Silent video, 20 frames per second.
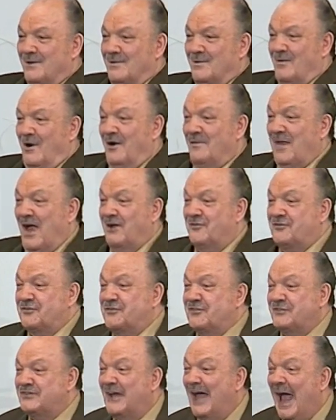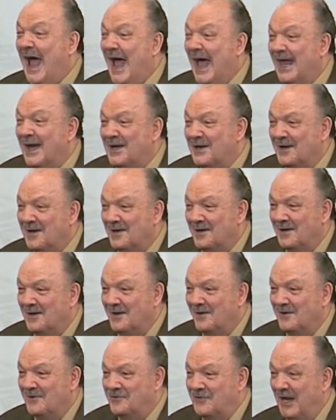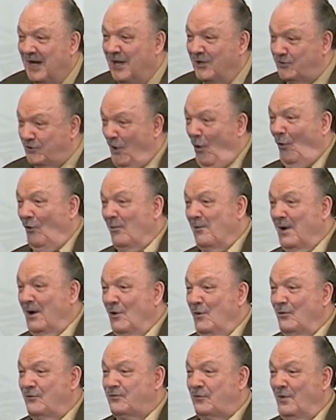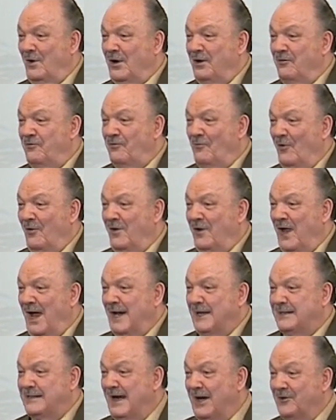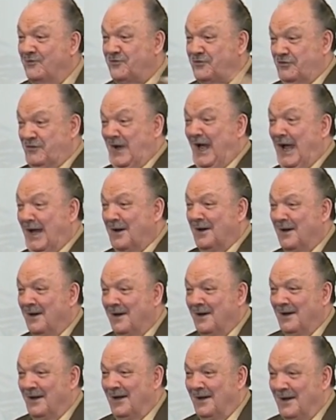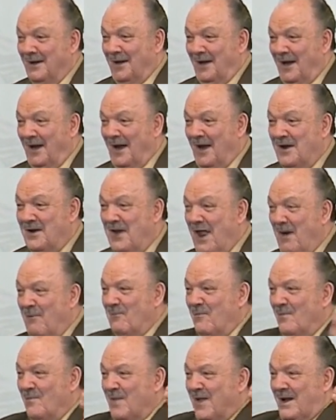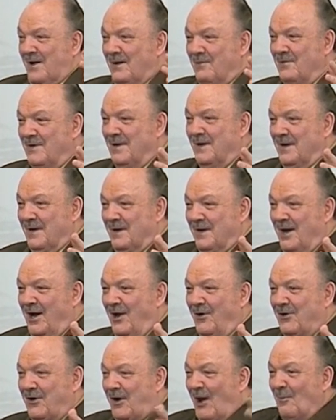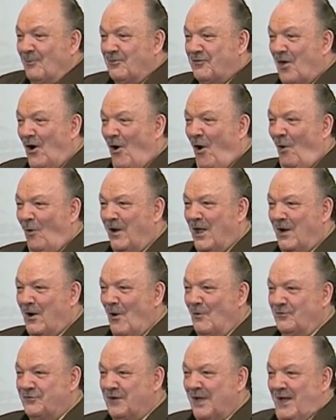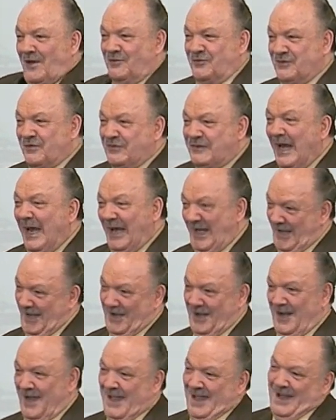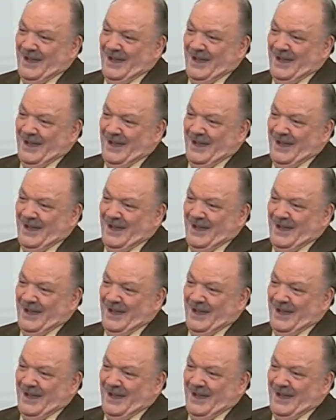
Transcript: where they sat. See, he told them in Luke 24 19, sit. And then here comes the Holy Ghost sitting